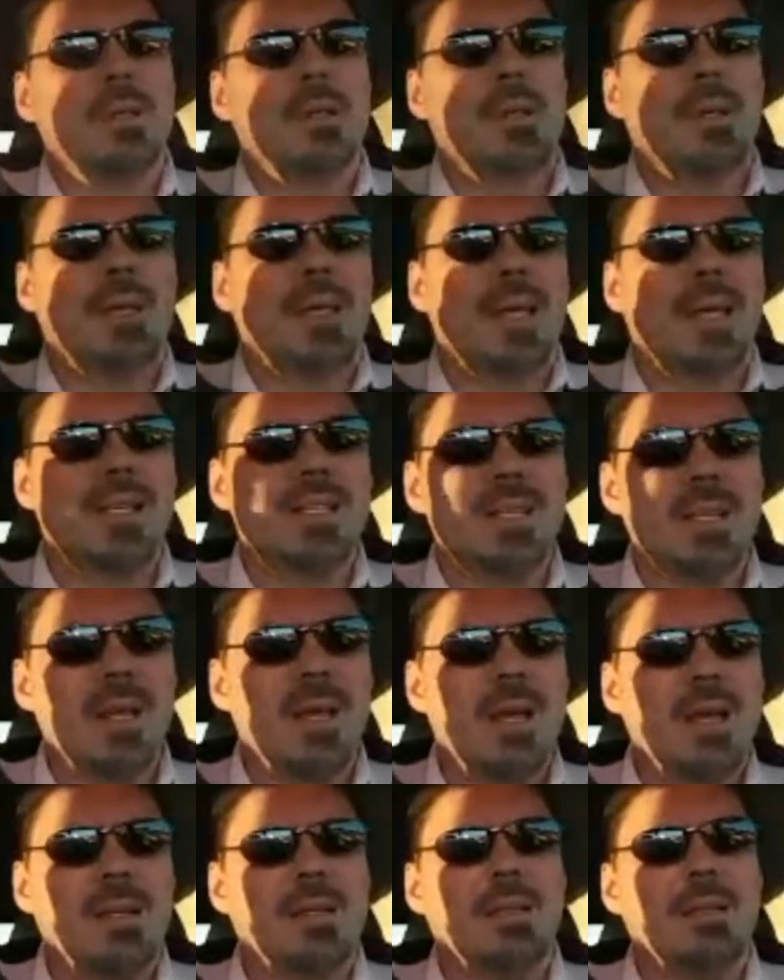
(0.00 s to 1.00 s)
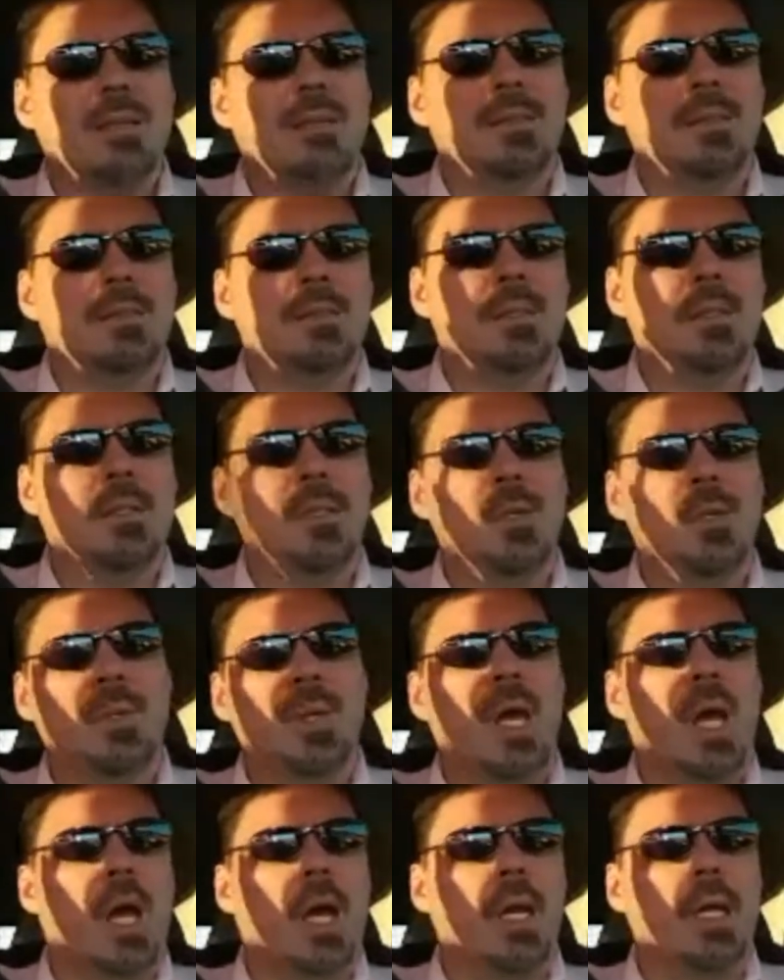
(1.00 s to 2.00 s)
It's not the
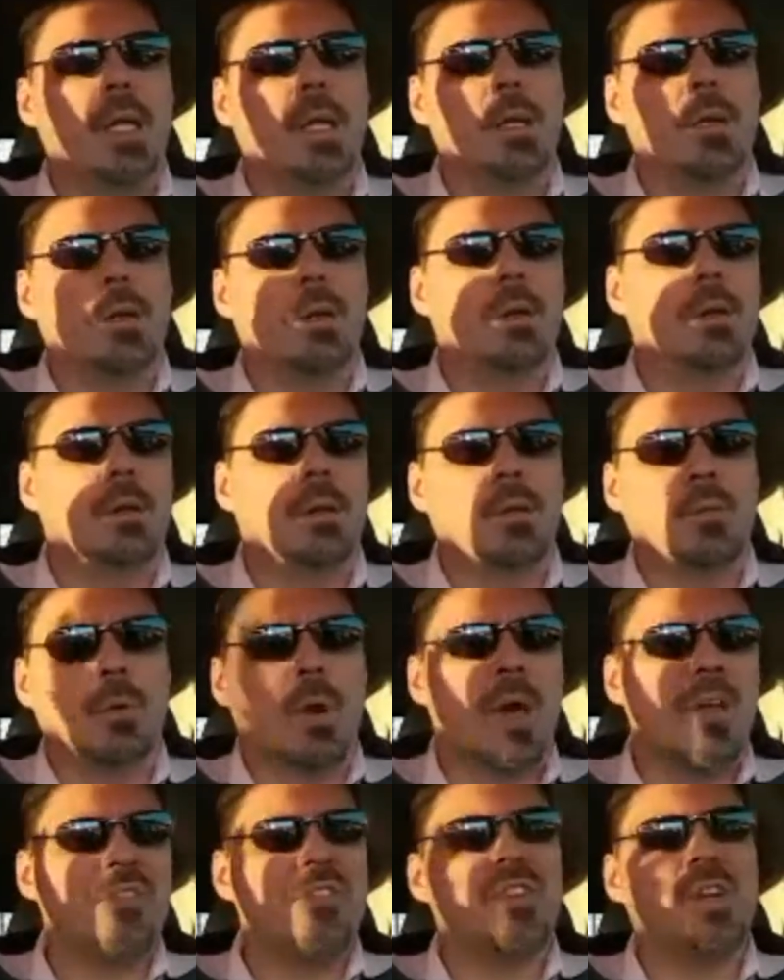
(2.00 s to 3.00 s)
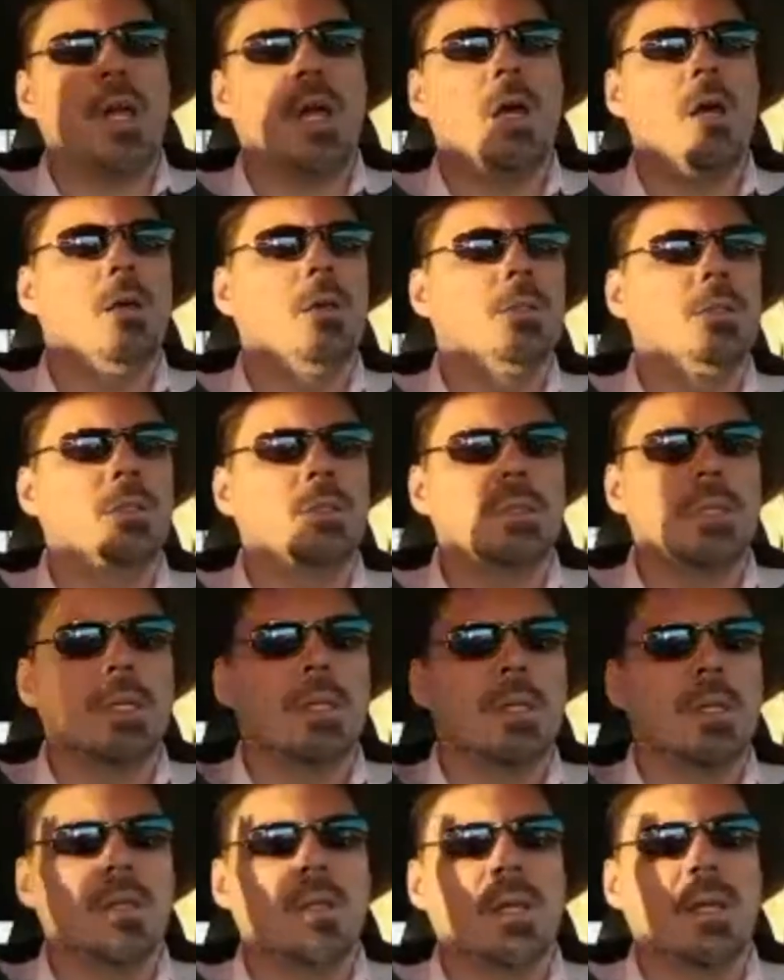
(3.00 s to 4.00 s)
Illuminati or the Rothschilds or anything
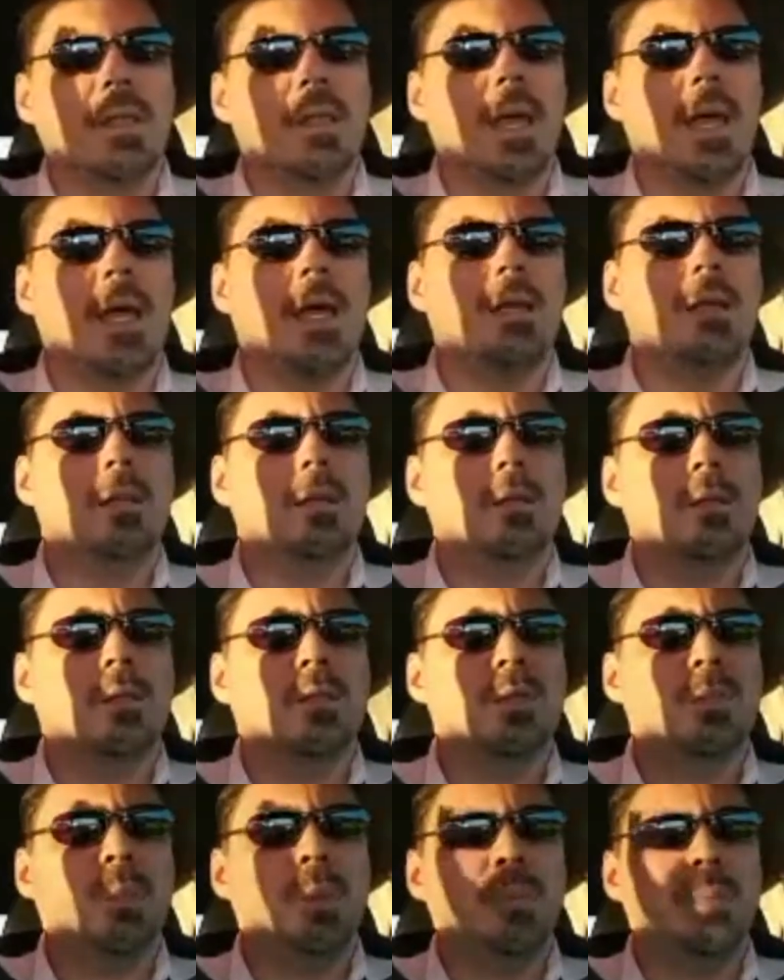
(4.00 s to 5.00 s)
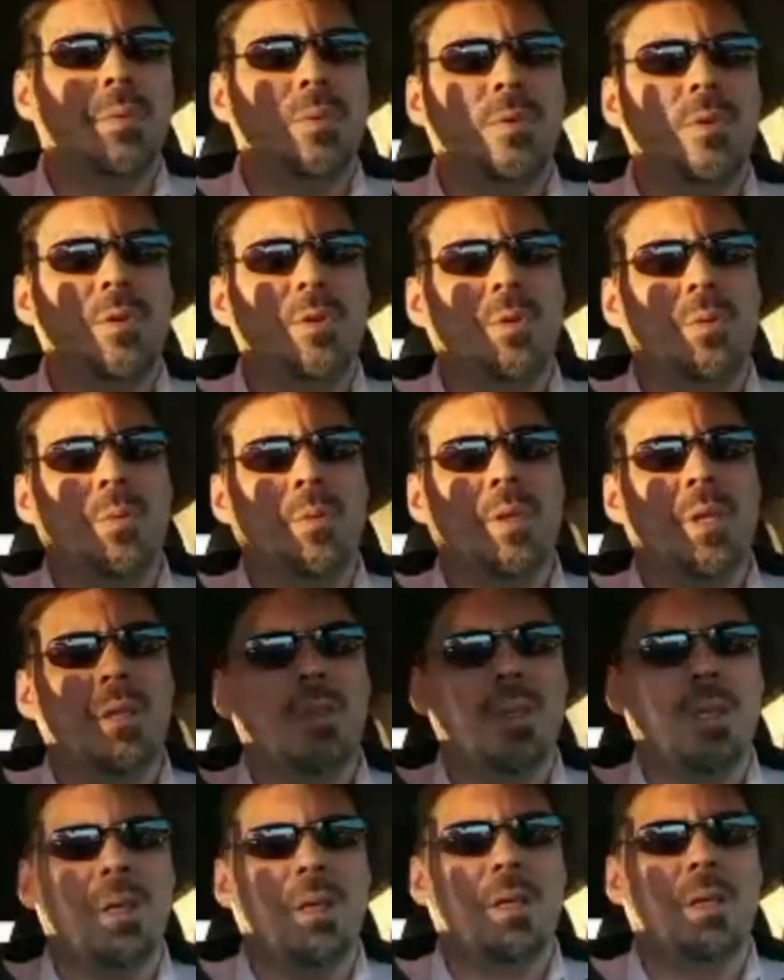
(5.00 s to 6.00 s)
like that. Those people are doing what they
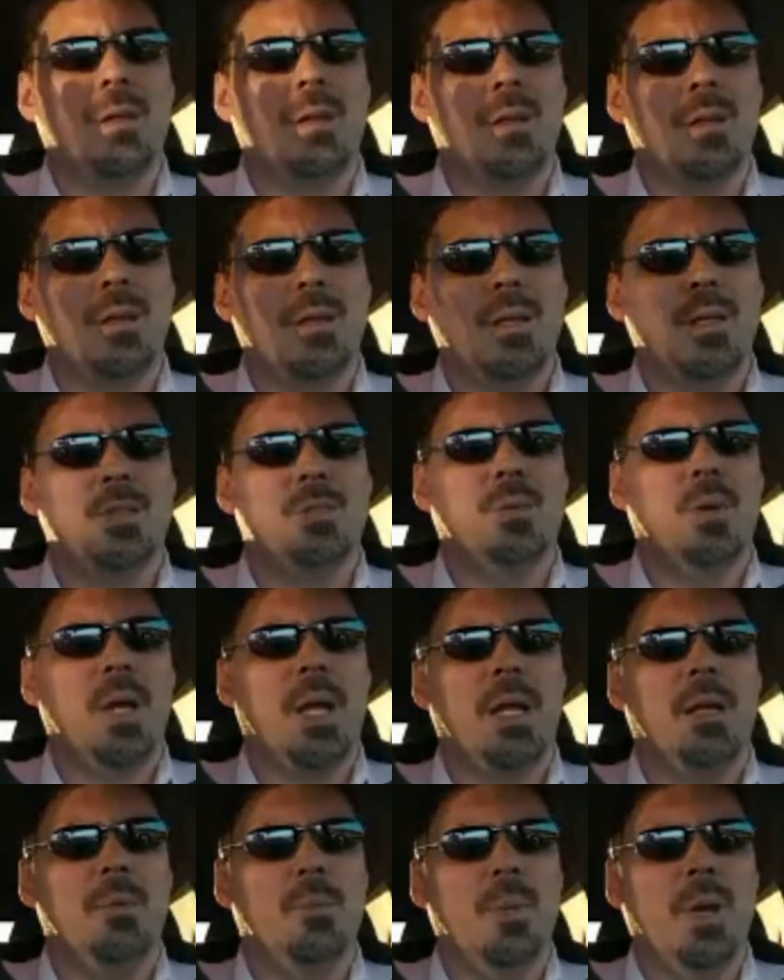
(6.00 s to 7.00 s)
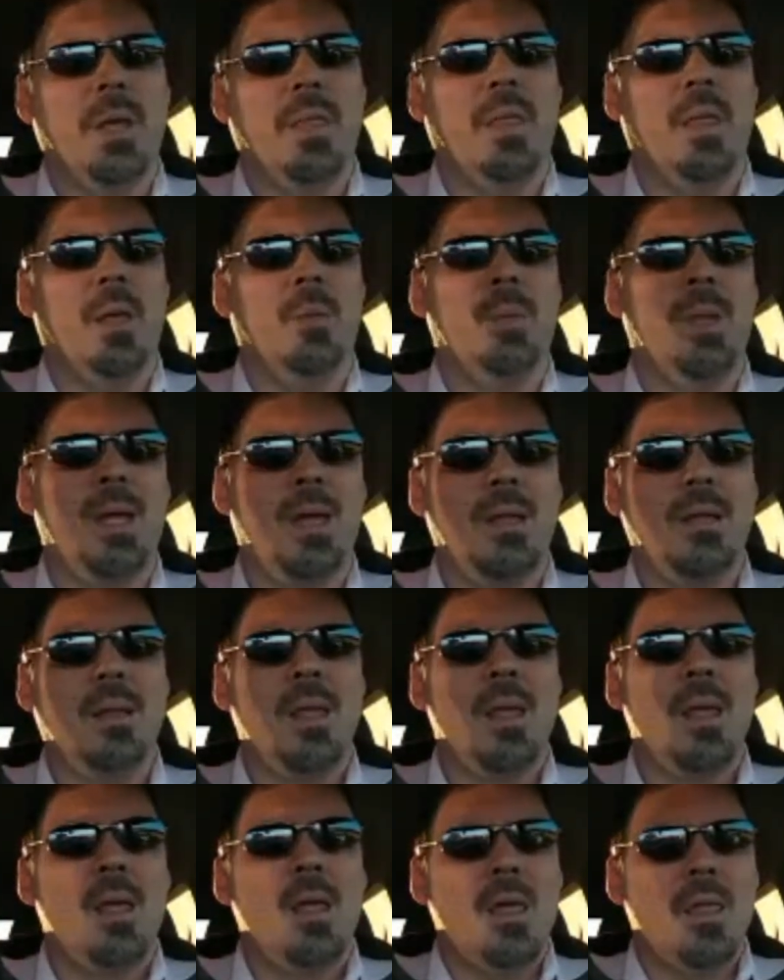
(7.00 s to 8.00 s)
think is right by them. And
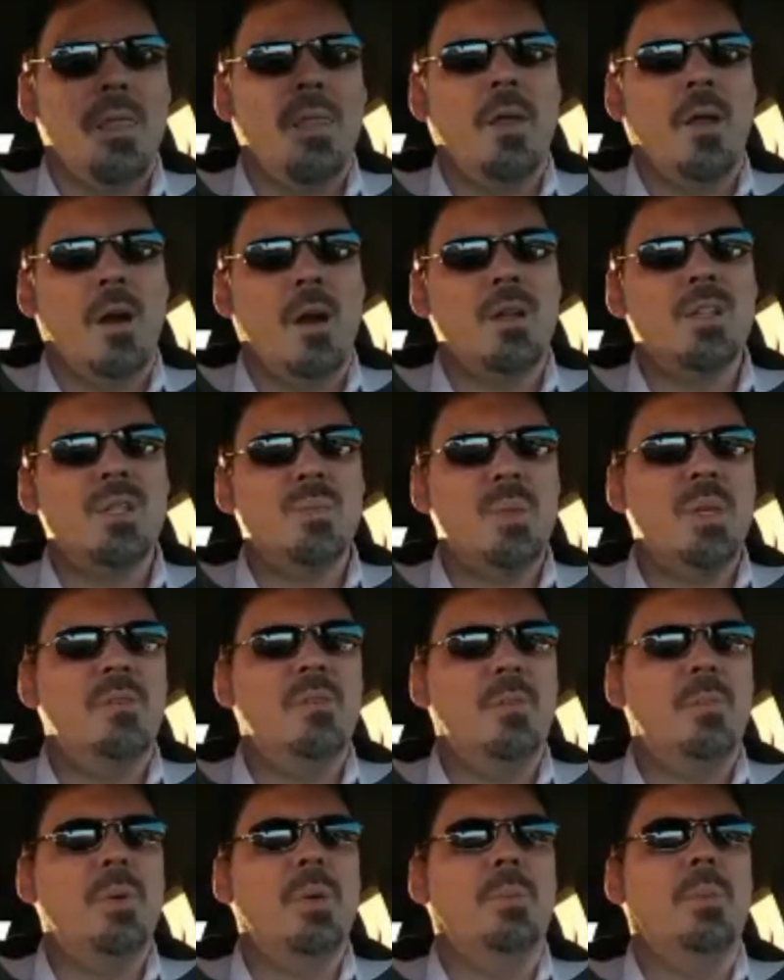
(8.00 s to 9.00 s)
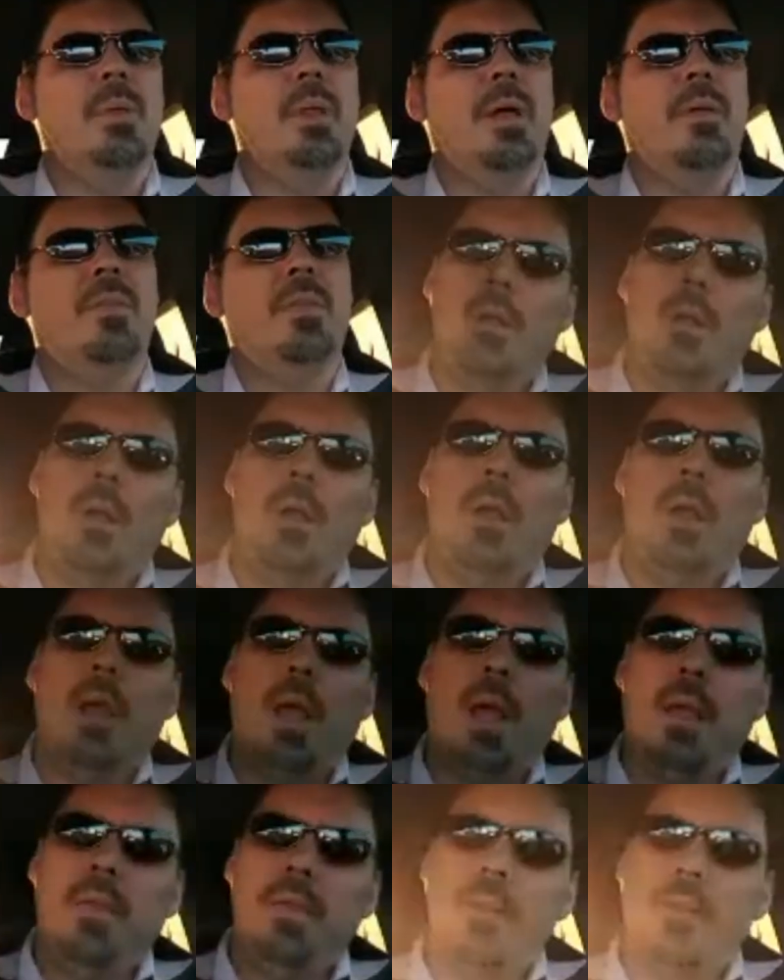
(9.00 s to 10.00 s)
there are some evil people out there. And
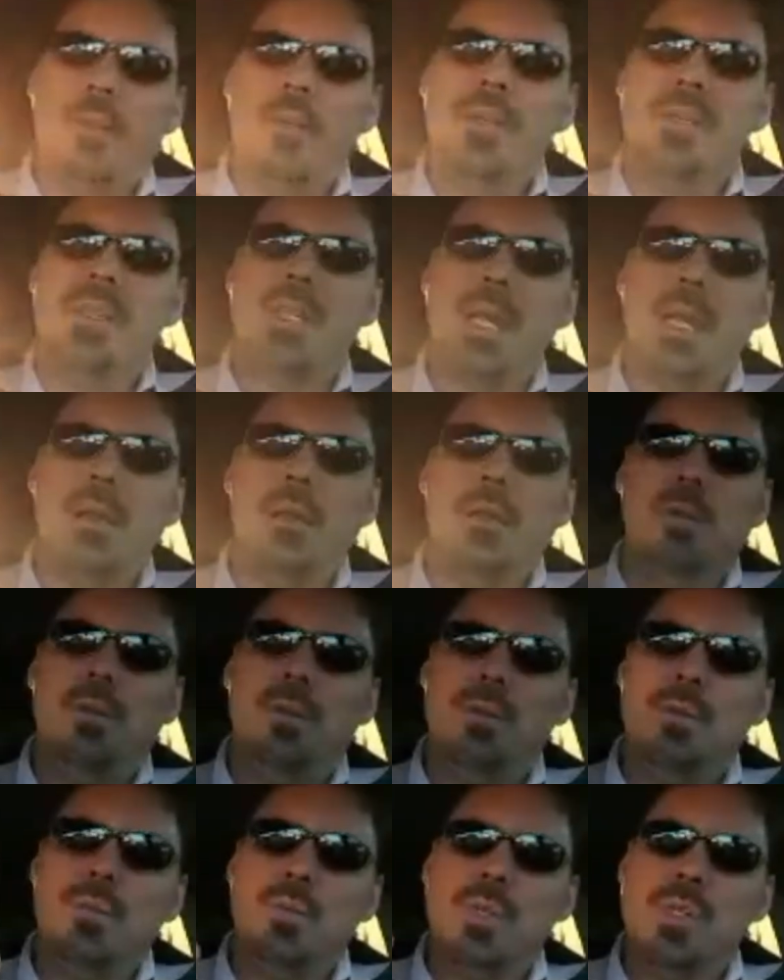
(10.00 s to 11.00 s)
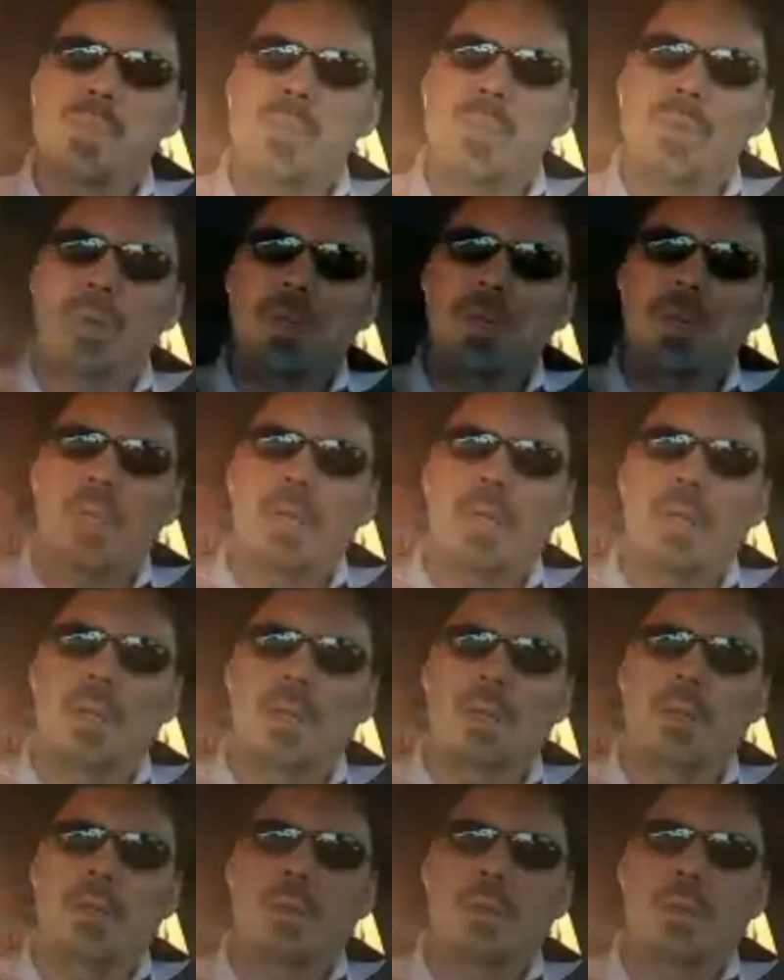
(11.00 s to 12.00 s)
then there's Satan who's whispering
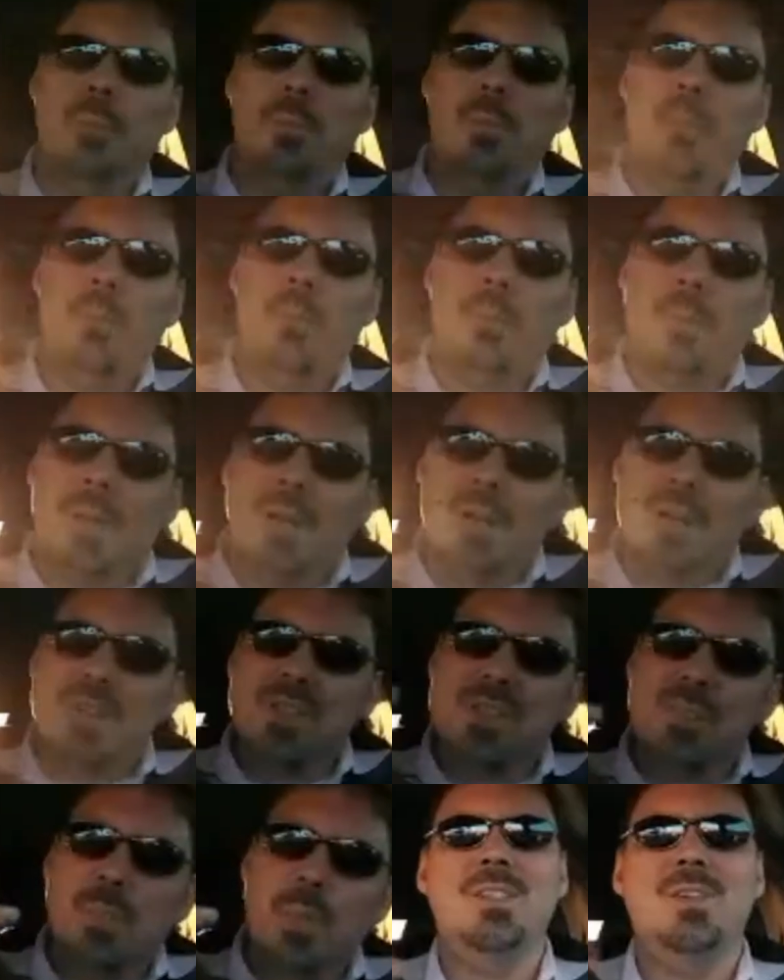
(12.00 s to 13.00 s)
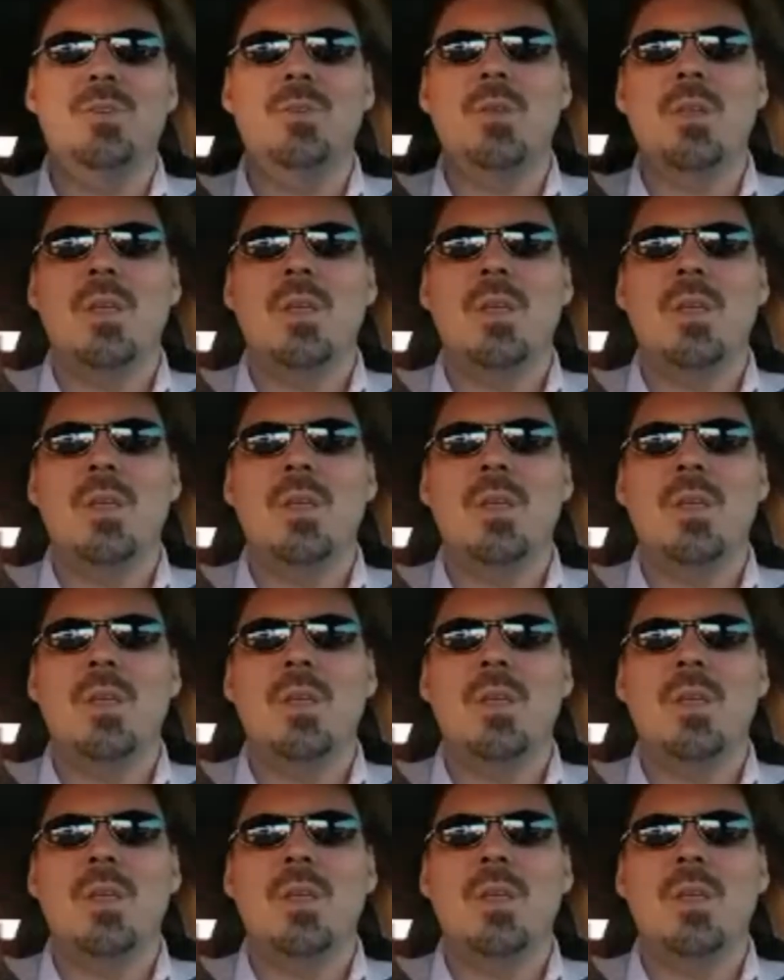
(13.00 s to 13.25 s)
in the ears of people.